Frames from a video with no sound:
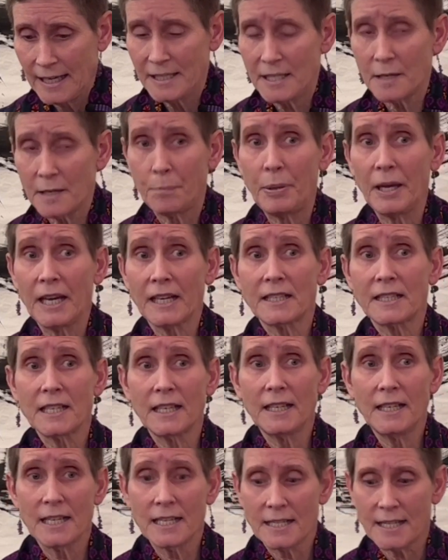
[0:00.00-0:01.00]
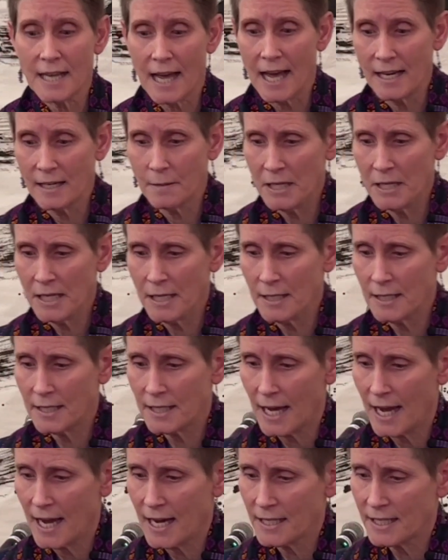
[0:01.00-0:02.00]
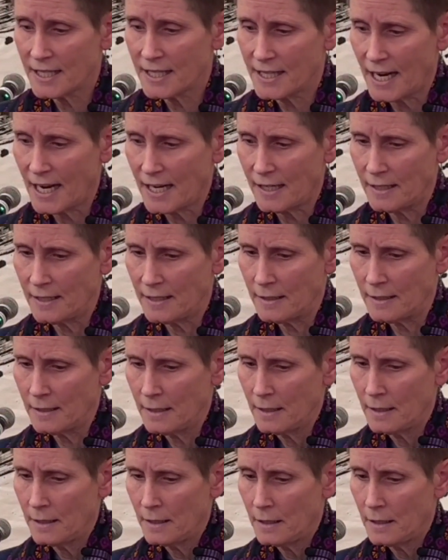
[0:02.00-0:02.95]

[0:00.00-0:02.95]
depicted his enemies as Satan,